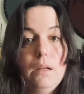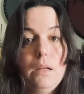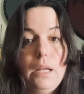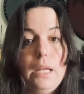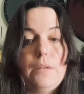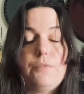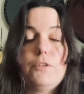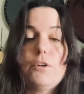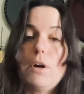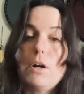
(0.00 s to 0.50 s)

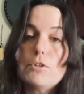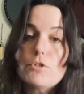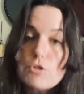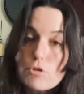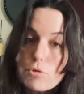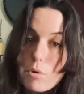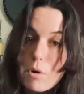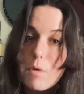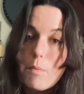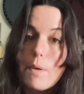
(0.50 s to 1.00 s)
If you're
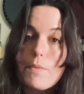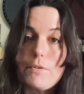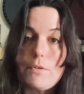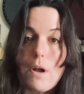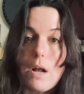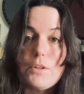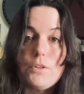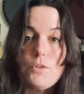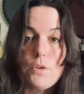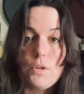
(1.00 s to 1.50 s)
unsure whether or
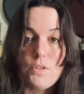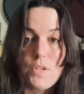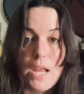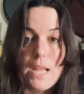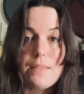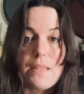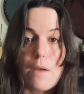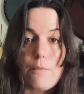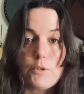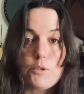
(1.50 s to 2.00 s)
not you can
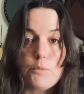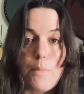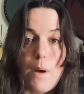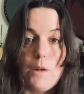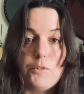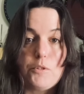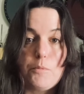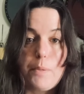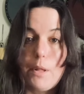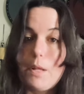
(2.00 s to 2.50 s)
take that
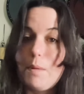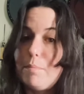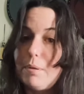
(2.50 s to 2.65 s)
responsibility,